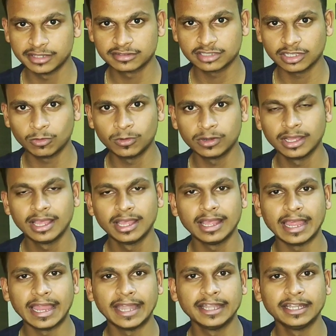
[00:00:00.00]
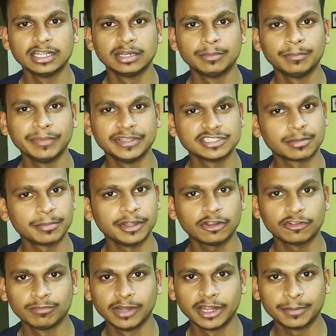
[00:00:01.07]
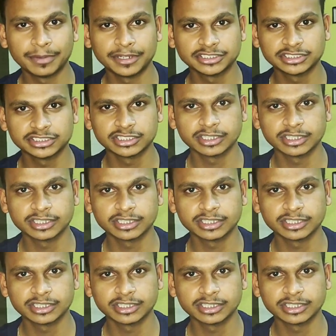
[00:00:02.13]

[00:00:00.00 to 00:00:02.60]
of breath sound, and measurement of blood